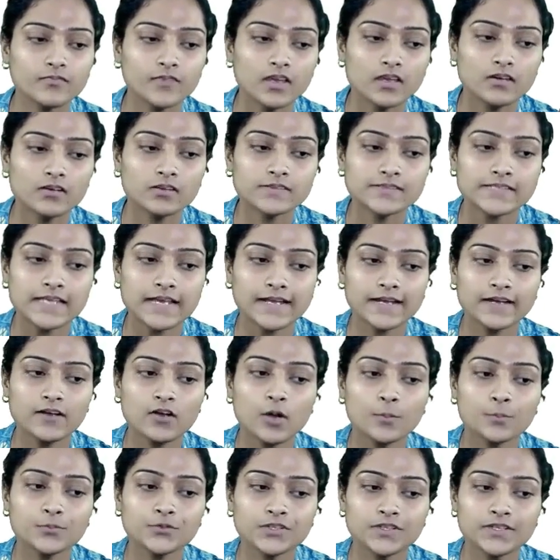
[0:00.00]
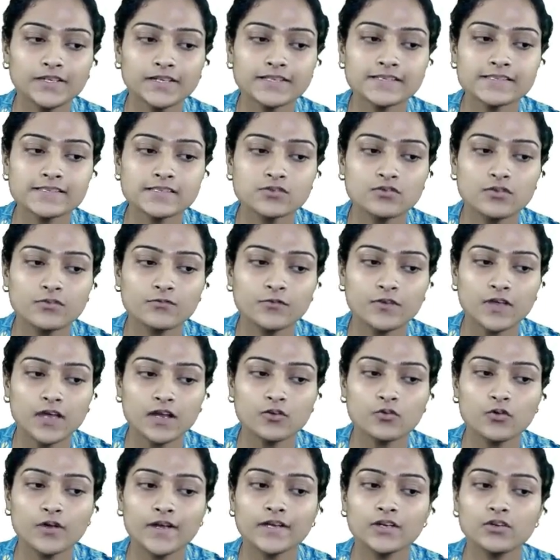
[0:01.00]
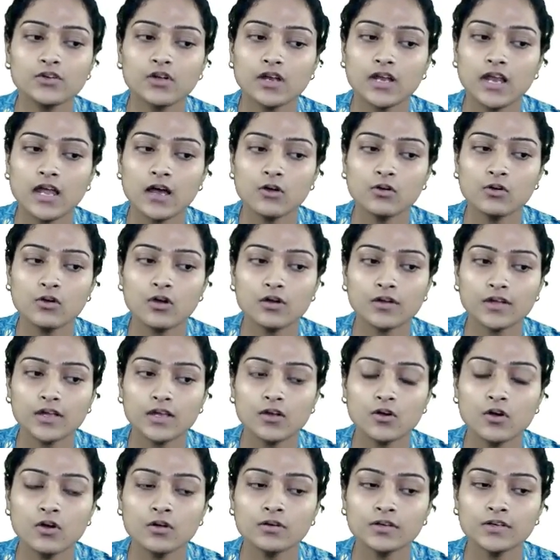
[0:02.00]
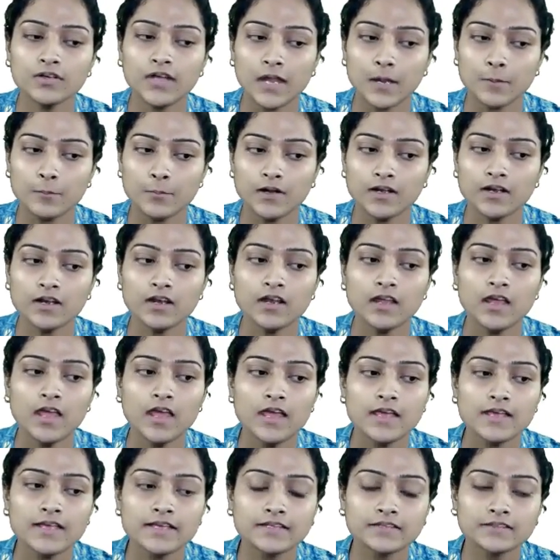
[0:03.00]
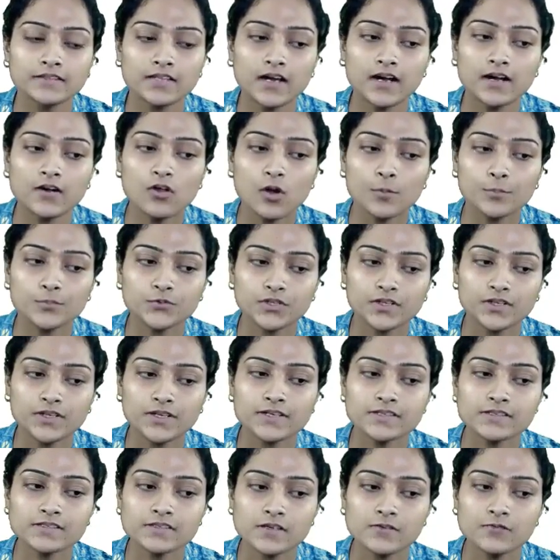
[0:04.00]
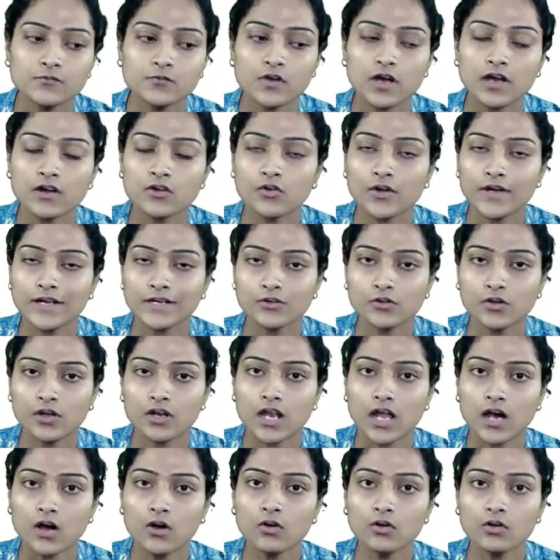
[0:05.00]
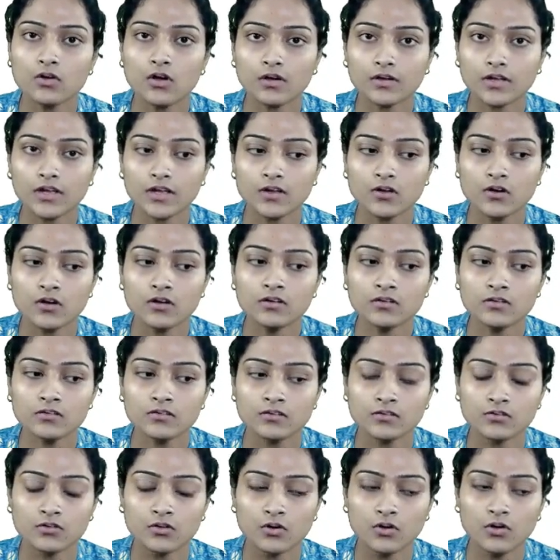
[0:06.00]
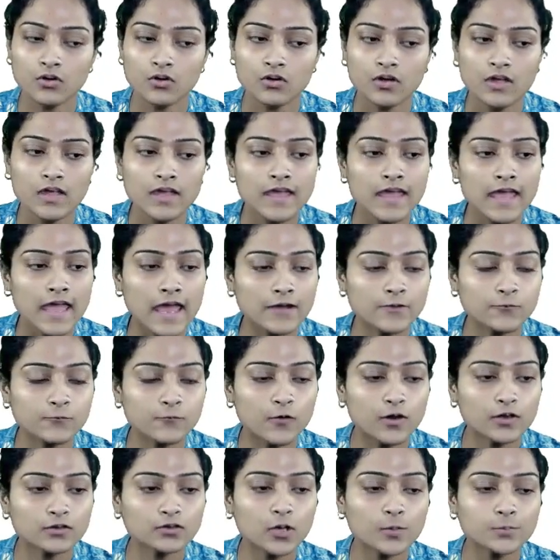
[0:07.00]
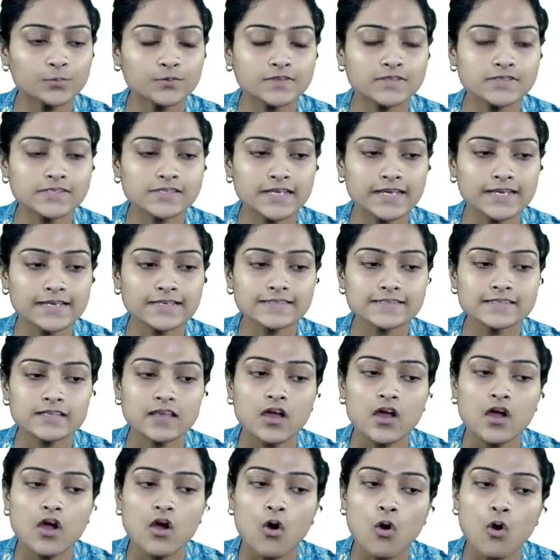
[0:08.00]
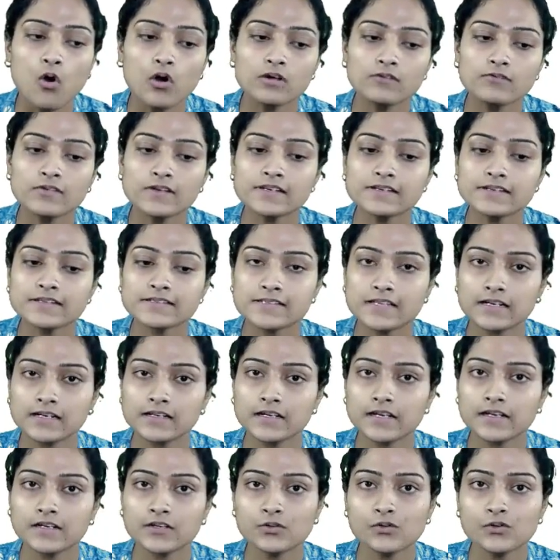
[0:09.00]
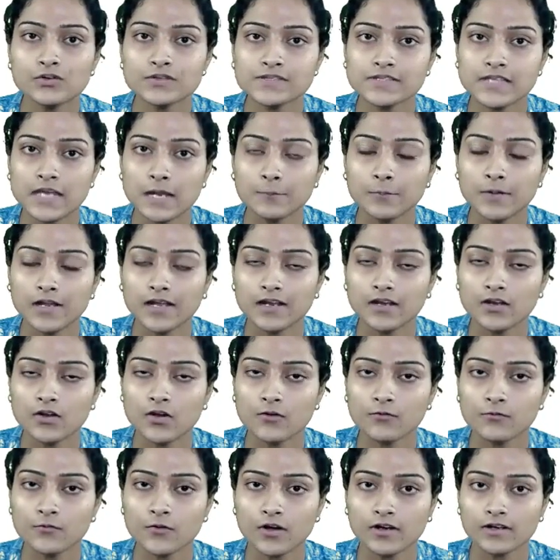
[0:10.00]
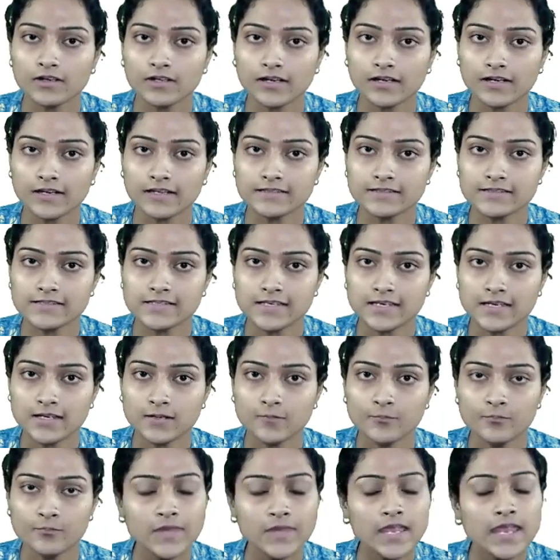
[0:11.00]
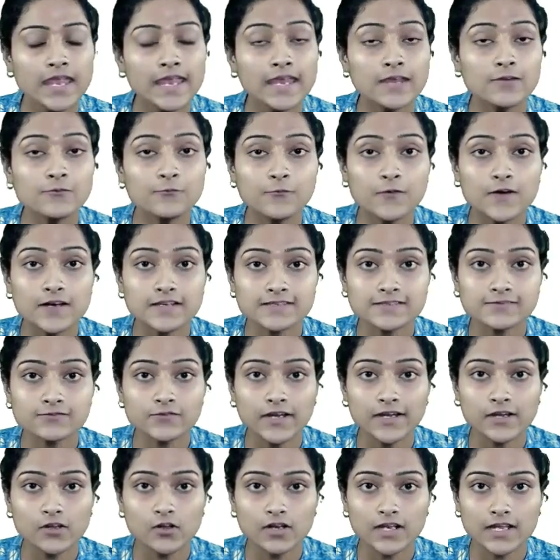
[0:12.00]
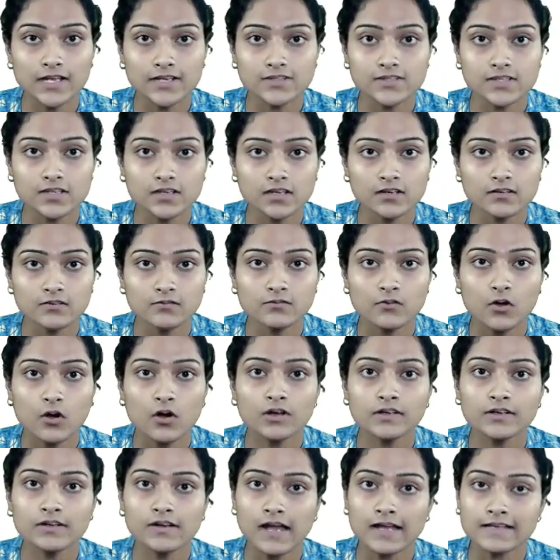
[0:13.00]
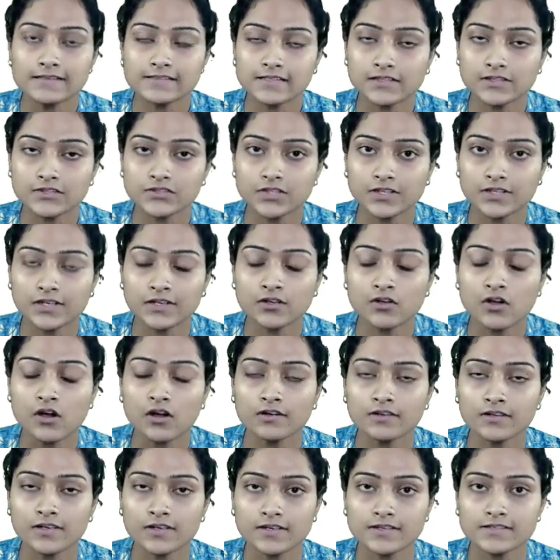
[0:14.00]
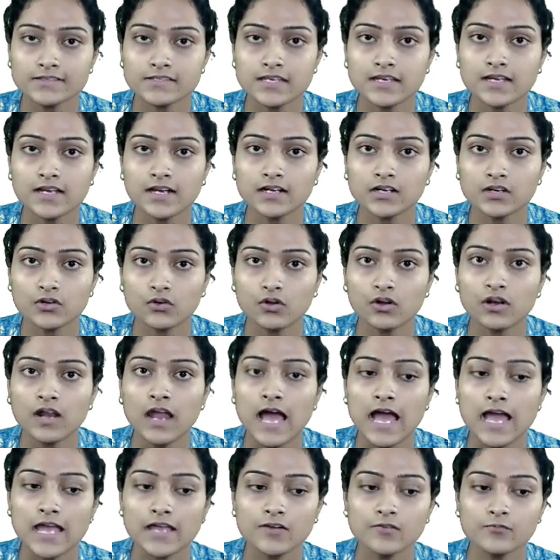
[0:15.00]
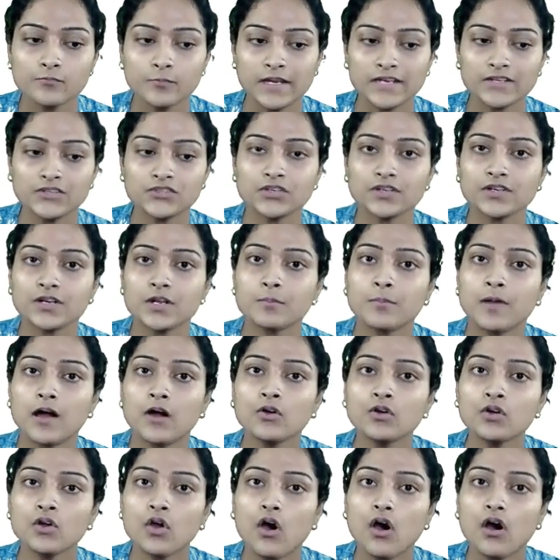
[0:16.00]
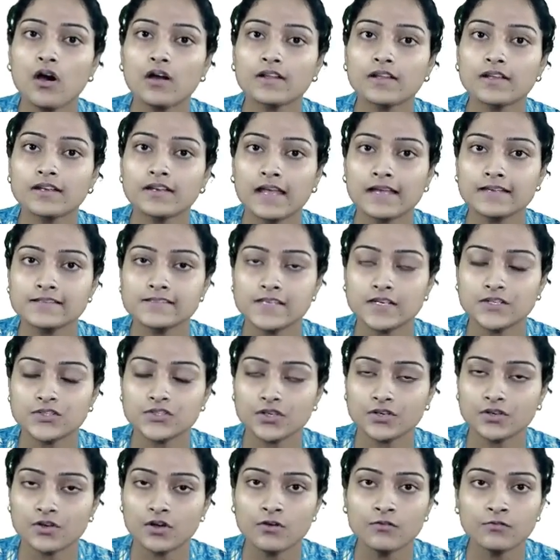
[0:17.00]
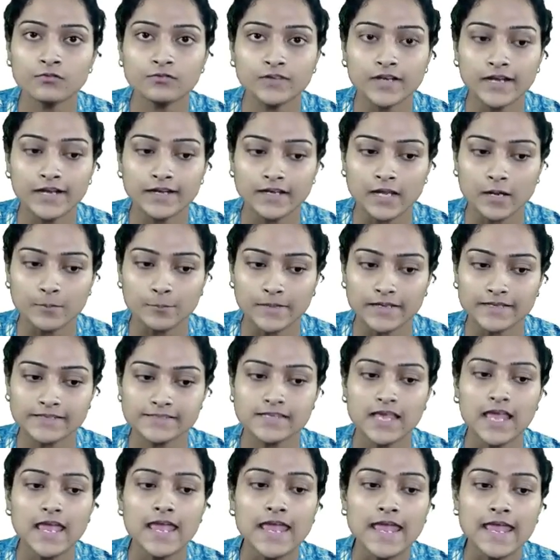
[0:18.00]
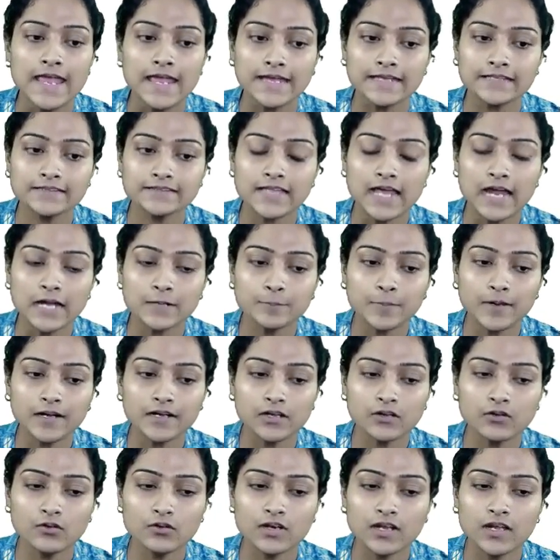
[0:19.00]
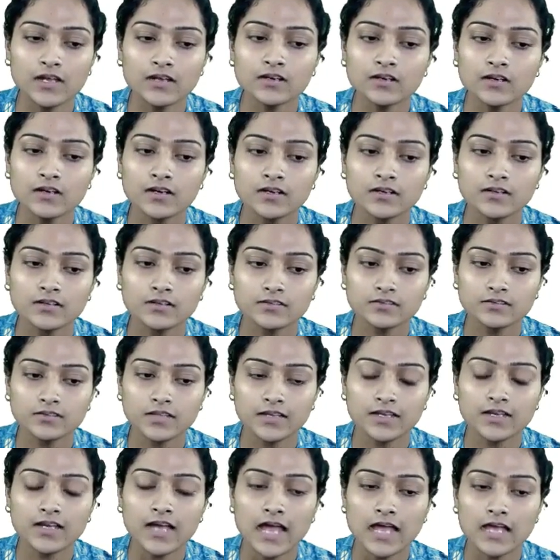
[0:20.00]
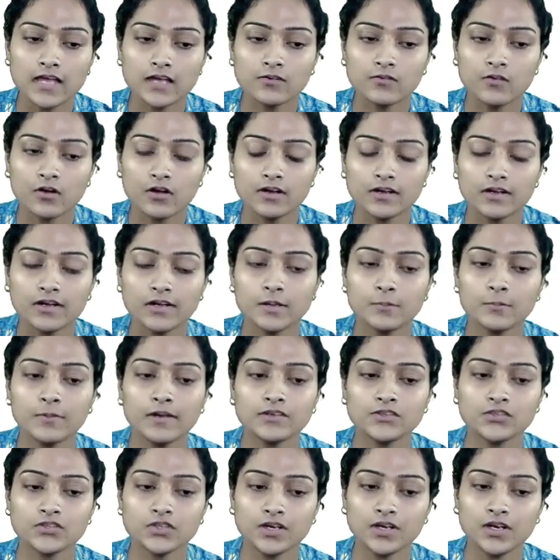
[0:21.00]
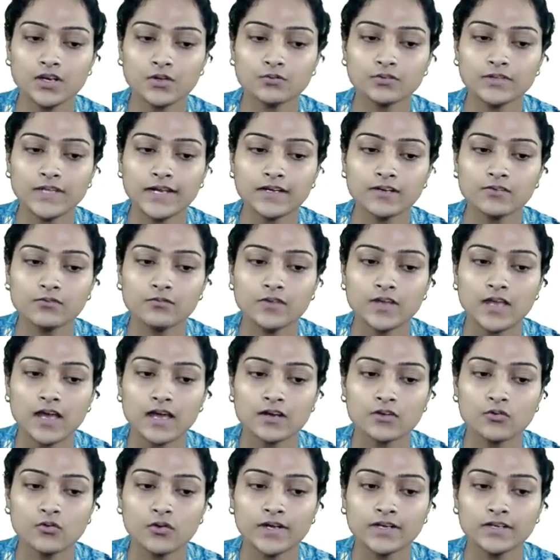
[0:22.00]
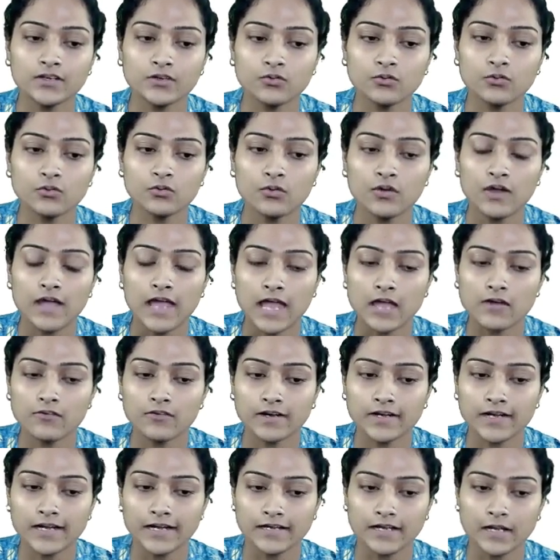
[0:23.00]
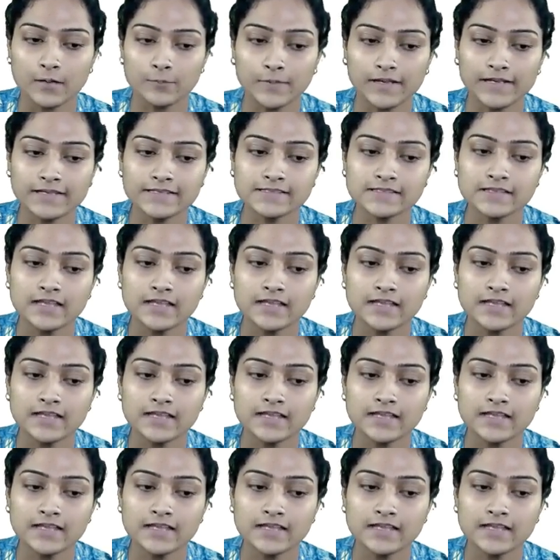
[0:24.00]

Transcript: second option is if you are going to allow locking on table, third option is if you are going to allow locking on row and fourth option says all will result into same degree of concurrency. In first video lecture on transaction and concurrency control, I have mentioned about organization of database. In that particular thing, I have already mentioned you that we are going to have a database.